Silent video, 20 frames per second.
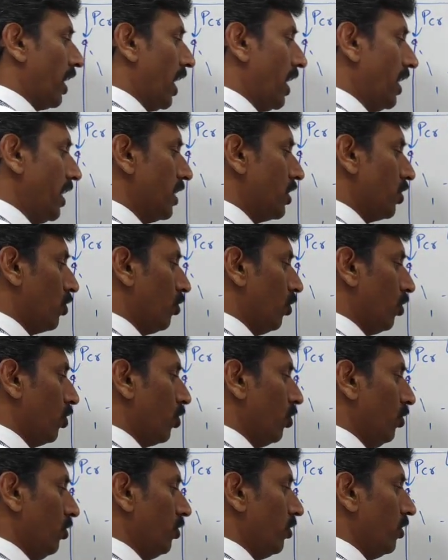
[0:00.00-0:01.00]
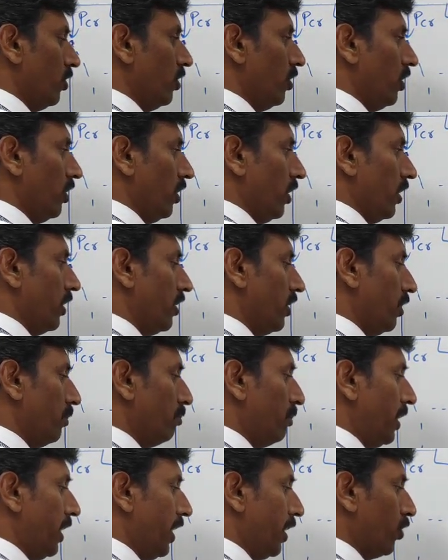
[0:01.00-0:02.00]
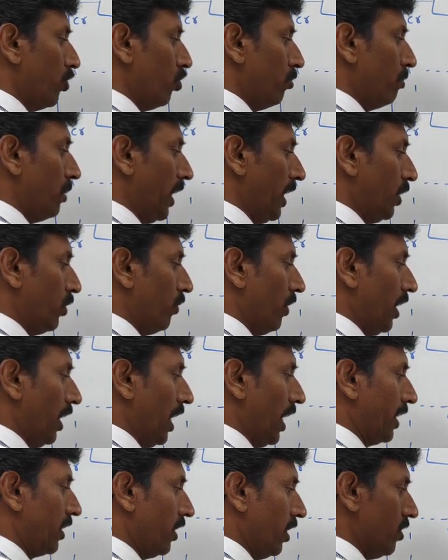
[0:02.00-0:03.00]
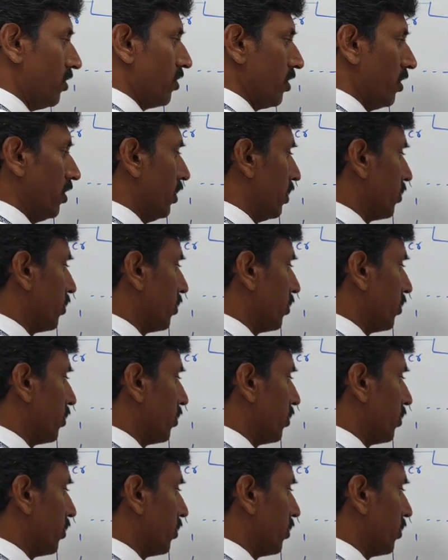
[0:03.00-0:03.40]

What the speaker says: I is equal to, you have BD cubed by 12 like this,